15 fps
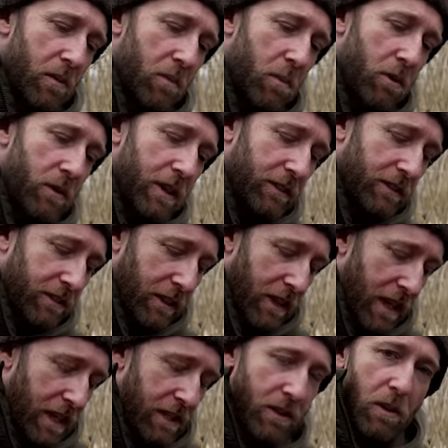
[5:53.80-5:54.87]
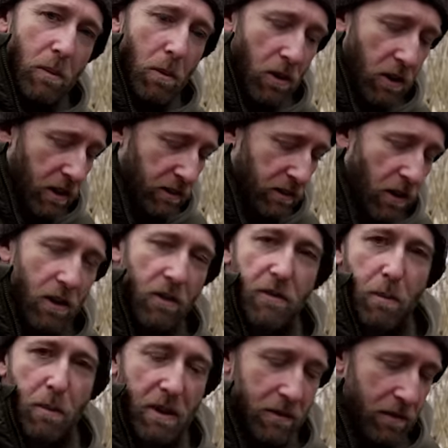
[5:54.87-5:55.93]
put this in the bucket of the
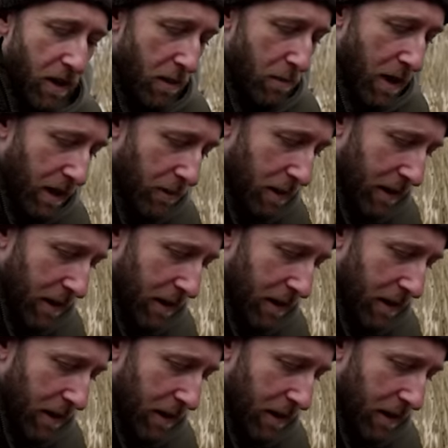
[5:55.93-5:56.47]
PVA bag